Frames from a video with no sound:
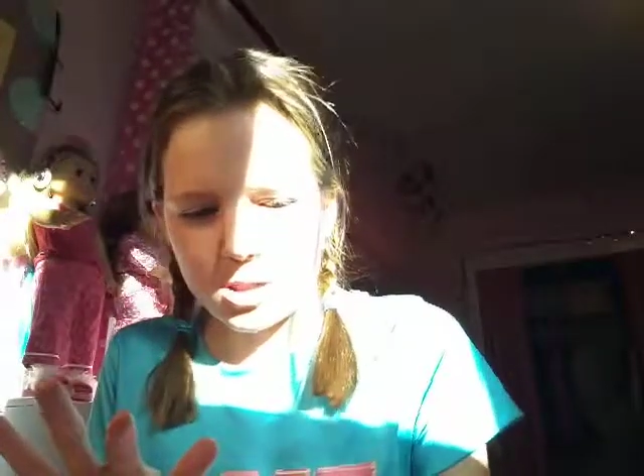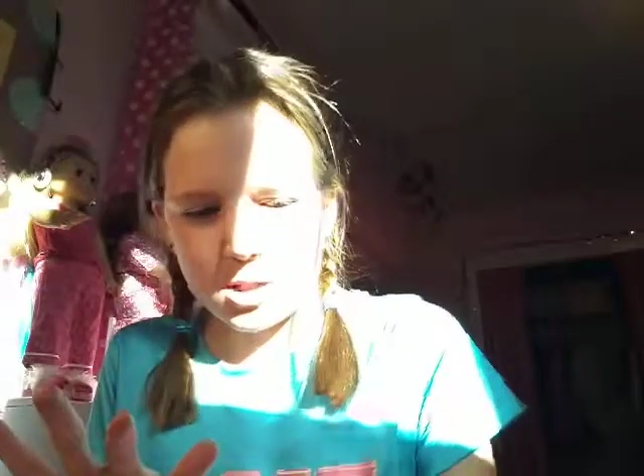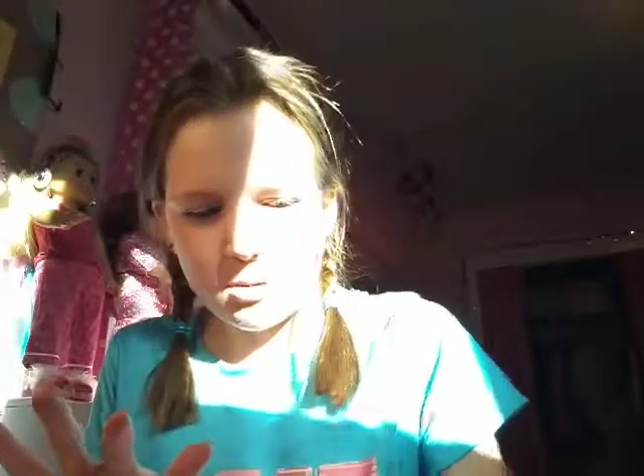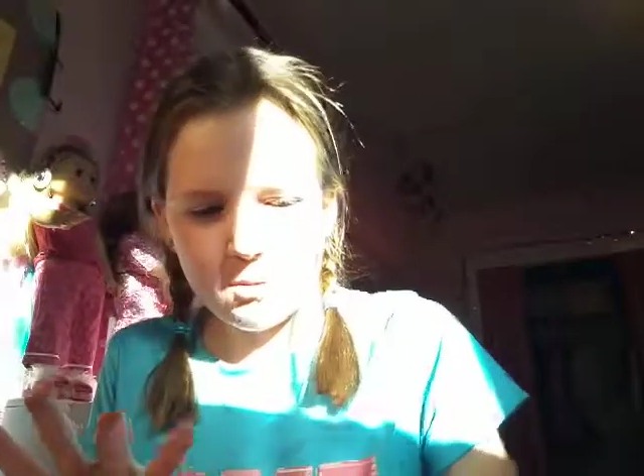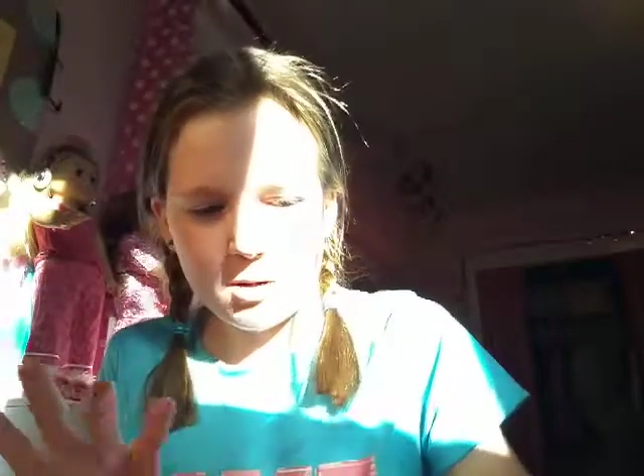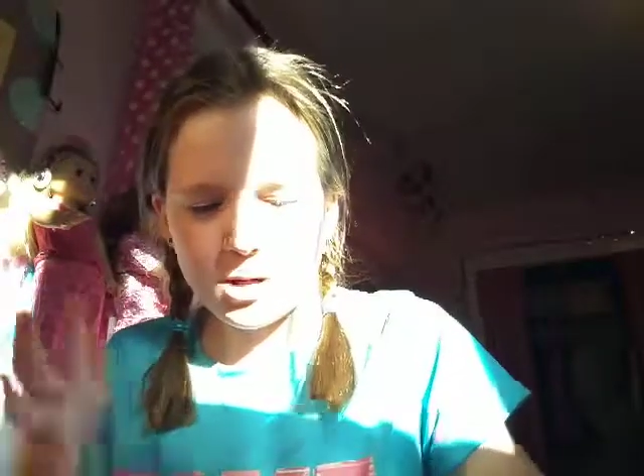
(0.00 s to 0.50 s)

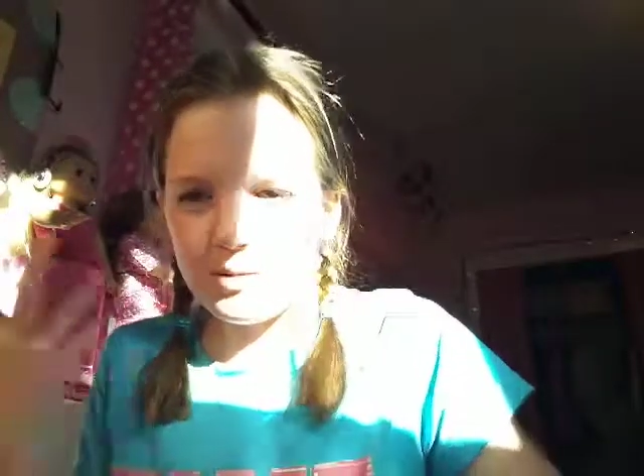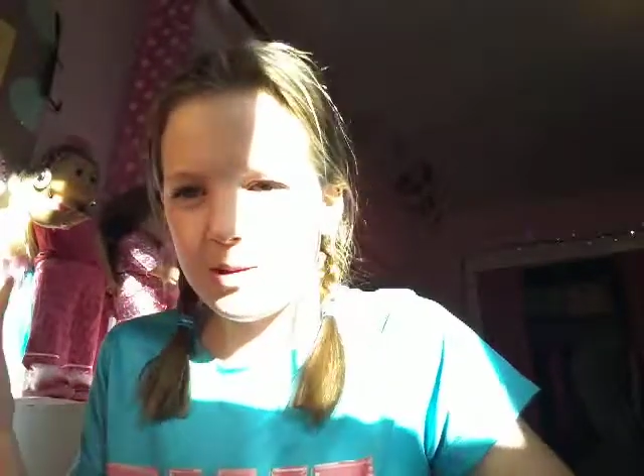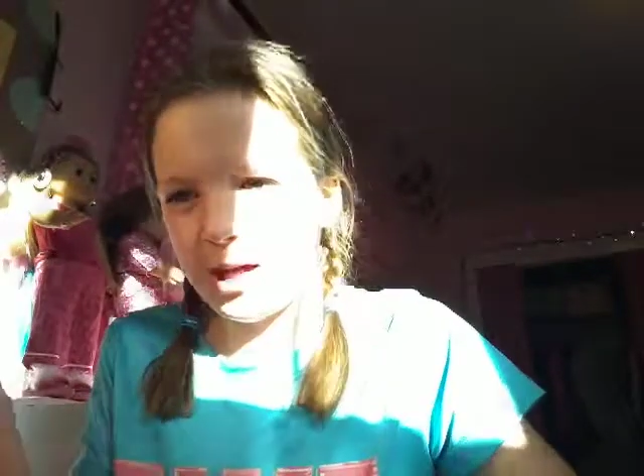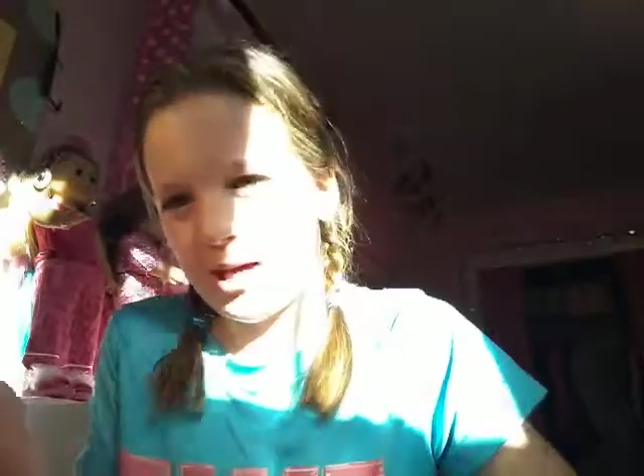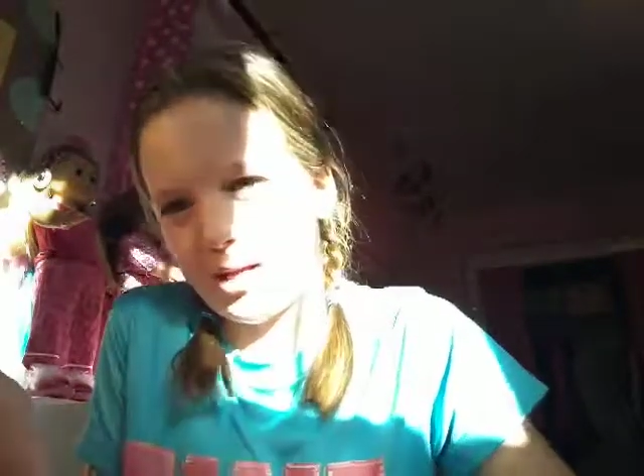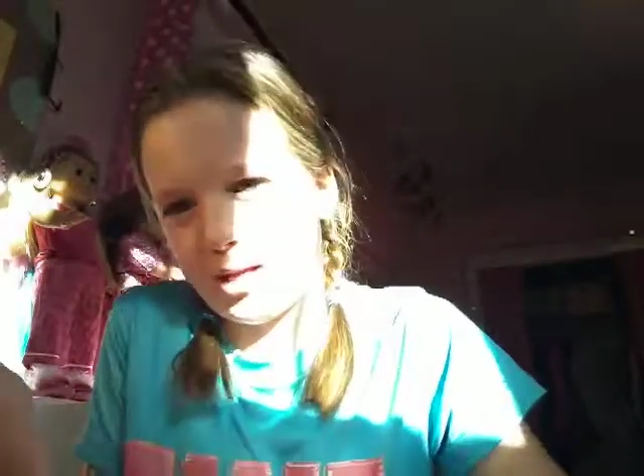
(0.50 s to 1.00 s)
So what do you
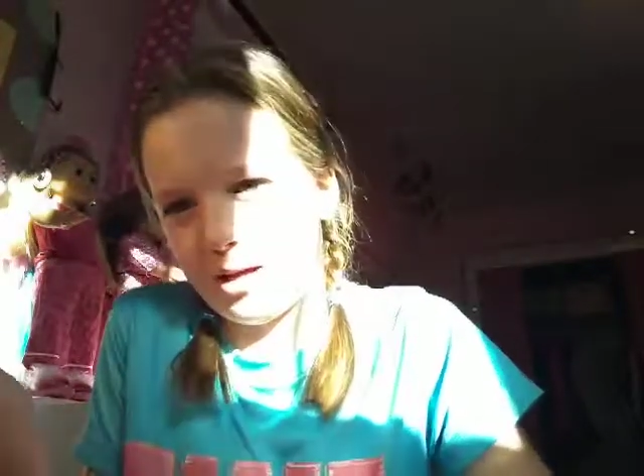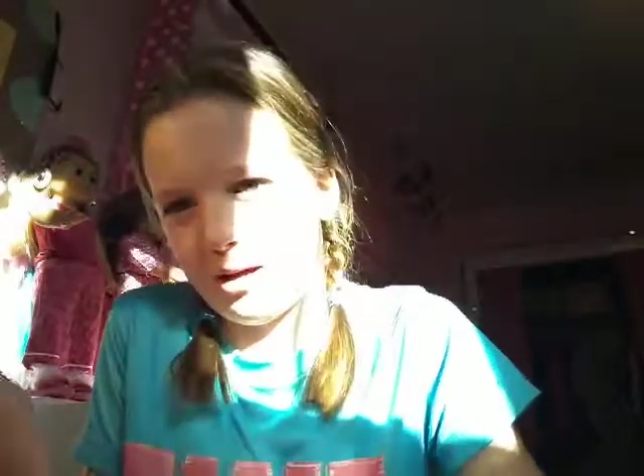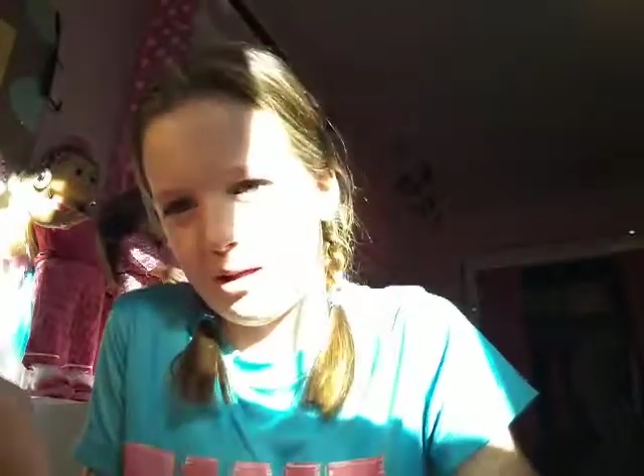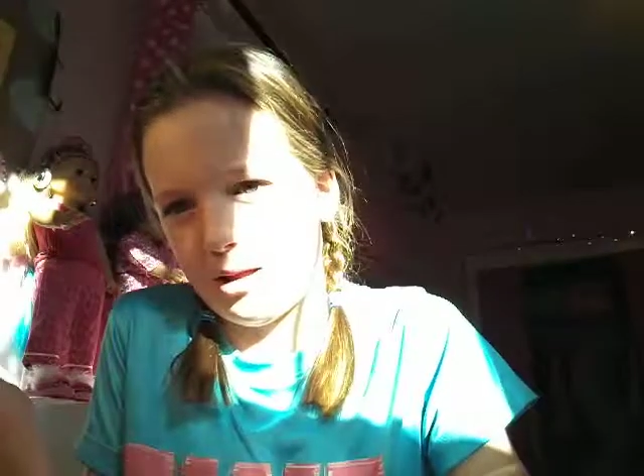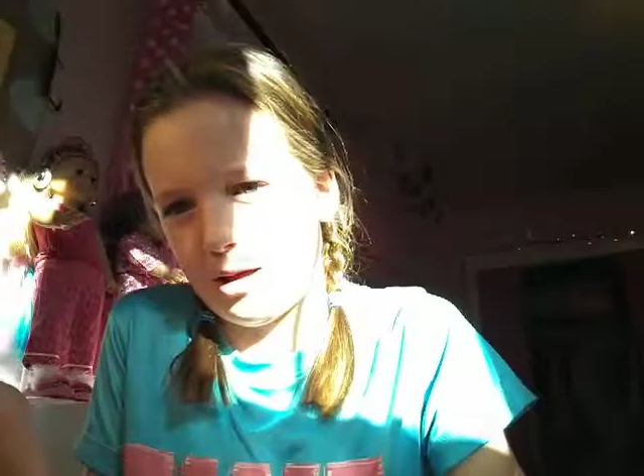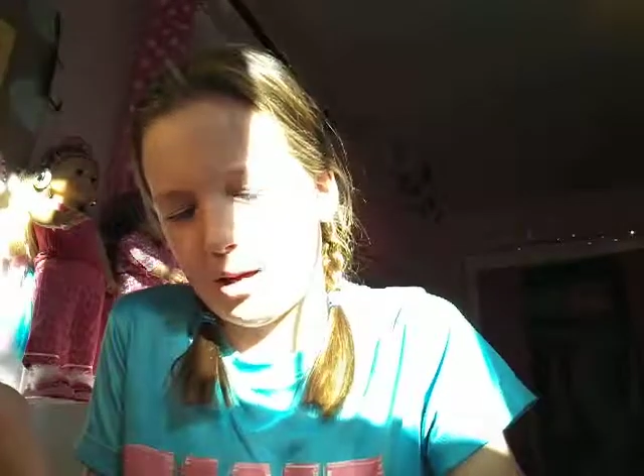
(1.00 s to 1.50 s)
like to
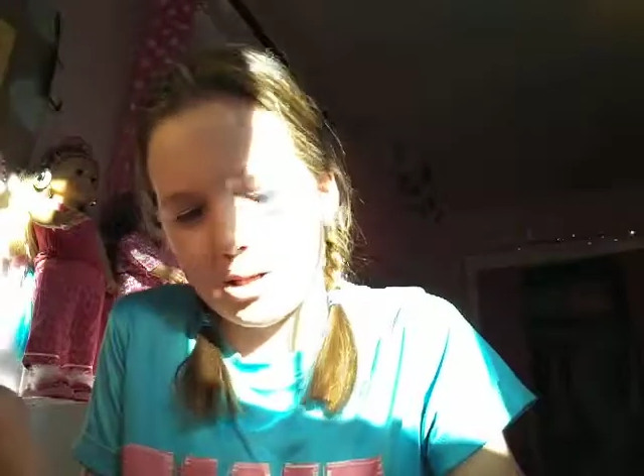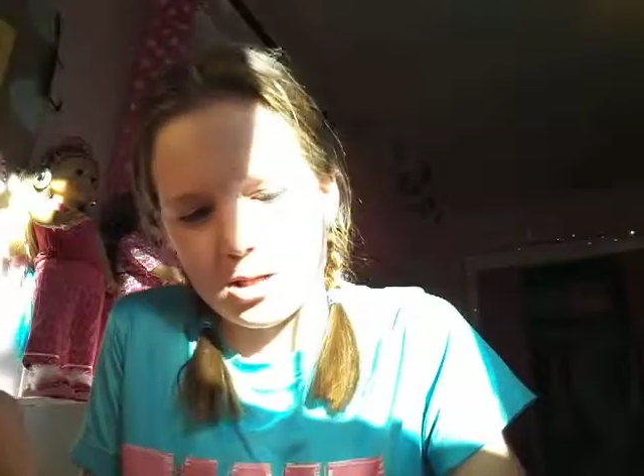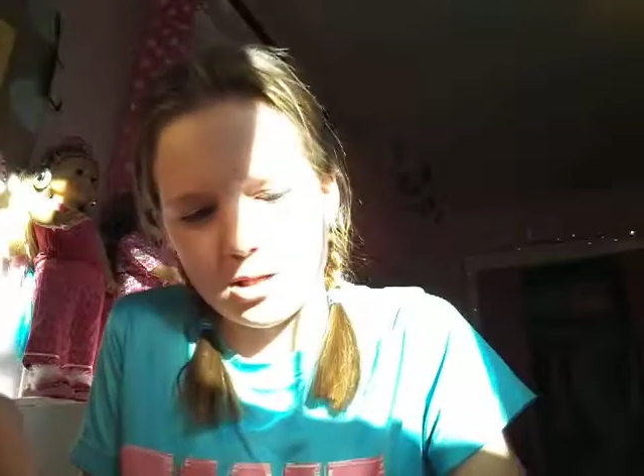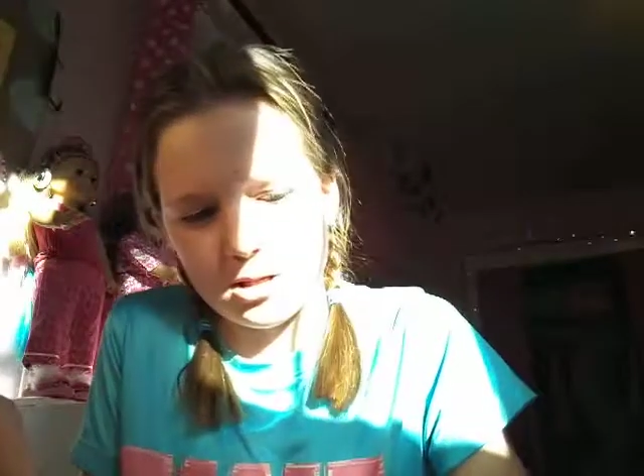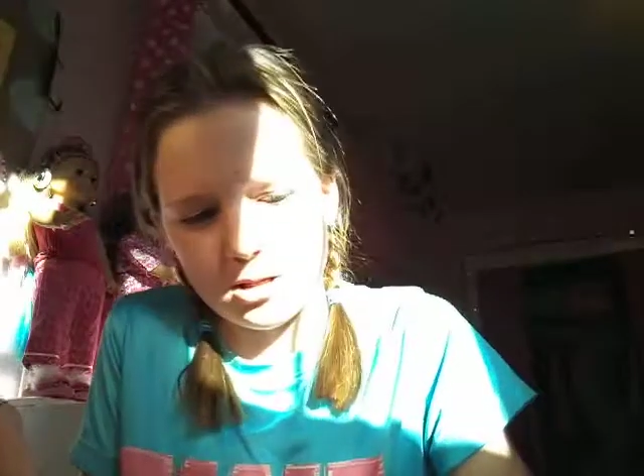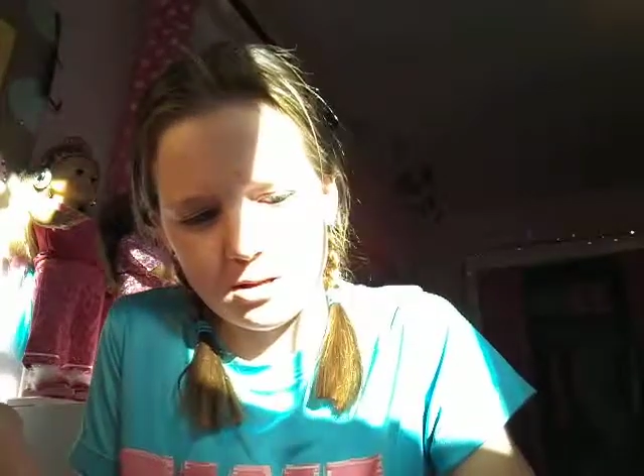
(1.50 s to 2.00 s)

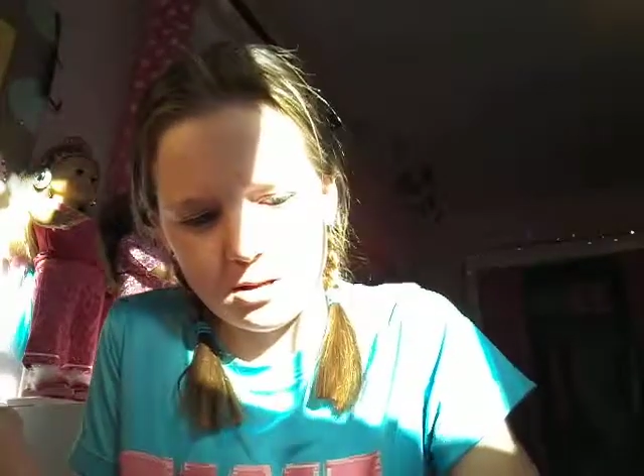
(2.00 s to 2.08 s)
collect?